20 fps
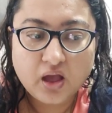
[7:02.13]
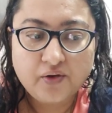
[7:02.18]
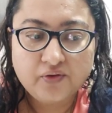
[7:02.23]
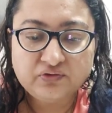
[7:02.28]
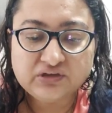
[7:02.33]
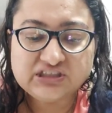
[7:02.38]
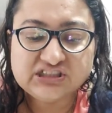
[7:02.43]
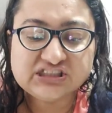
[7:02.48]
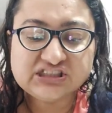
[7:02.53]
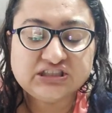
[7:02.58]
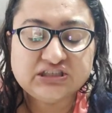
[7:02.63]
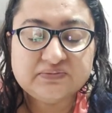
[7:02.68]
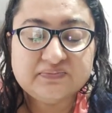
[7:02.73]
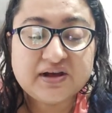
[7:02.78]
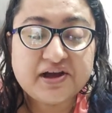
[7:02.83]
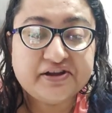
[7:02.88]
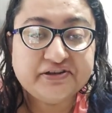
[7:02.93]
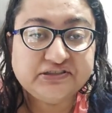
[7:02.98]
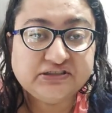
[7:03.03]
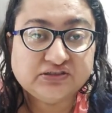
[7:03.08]
You can't
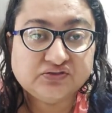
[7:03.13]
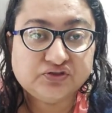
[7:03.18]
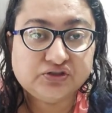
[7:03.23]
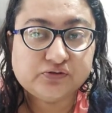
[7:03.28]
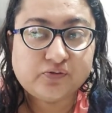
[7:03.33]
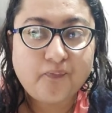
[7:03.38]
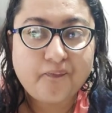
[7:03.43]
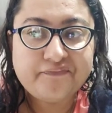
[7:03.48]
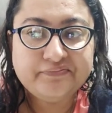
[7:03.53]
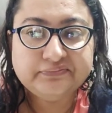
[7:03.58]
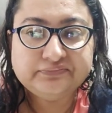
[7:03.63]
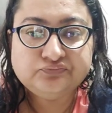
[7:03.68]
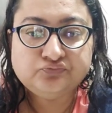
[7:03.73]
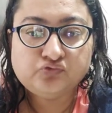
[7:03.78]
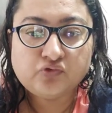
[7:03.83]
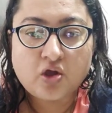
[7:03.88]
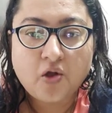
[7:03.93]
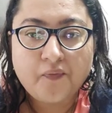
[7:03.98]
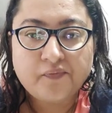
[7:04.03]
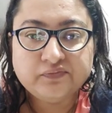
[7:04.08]
imagine having
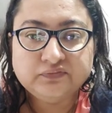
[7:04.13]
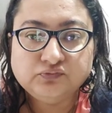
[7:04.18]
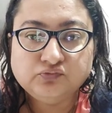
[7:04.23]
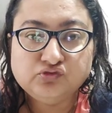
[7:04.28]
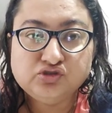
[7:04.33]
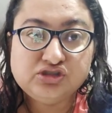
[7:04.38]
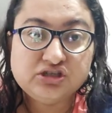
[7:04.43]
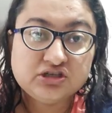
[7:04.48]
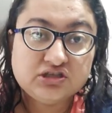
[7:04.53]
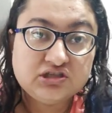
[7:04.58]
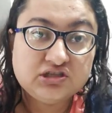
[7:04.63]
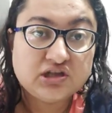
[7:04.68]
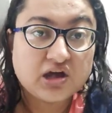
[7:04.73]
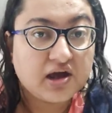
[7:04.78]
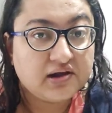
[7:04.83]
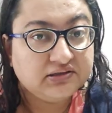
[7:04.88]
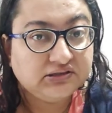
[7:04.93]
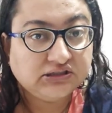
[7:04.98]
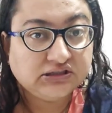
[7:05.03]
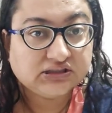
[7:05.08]
just
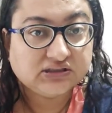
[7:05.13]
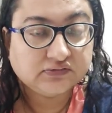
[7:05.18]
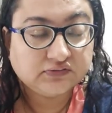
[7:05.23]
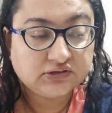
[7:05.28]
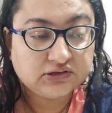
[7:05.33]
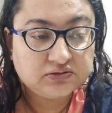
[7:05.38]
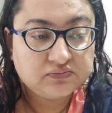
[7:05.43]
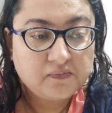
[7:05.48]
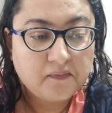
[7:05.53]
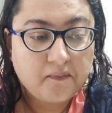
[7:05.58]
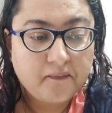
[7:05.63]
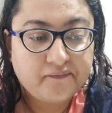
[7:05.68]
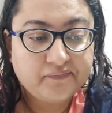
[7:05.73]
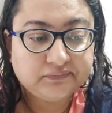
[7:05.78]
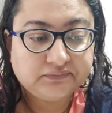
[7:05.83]
dal chawal